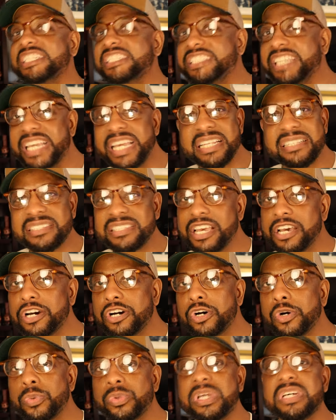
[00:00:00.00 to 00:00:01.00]

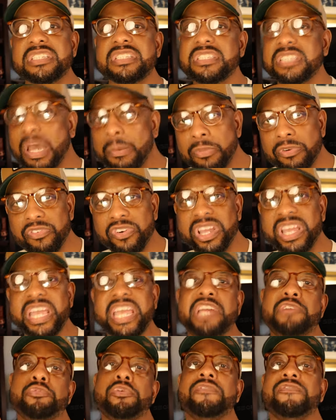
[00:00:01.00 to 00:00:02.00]
detailed summary
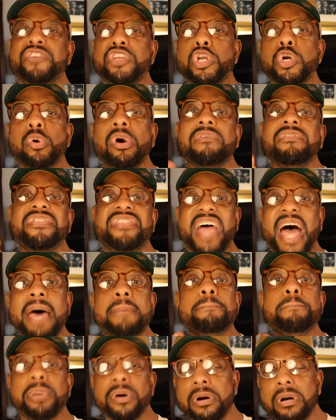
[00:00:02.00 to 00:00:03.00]
and review of
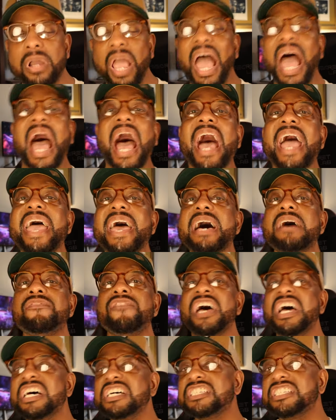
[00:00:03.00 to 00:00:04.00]
that book I have
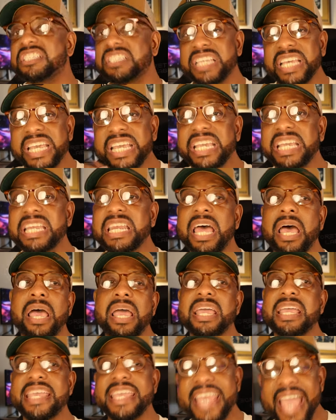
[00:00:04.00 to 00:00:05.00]
seen
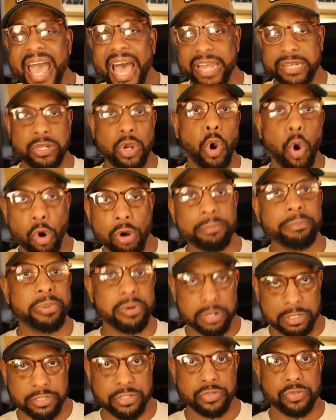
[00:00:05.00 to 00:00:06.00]
yet on
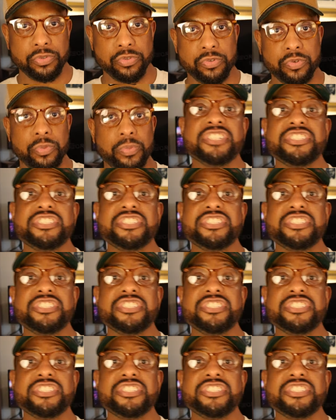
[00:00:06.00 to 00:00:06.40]
BookTube.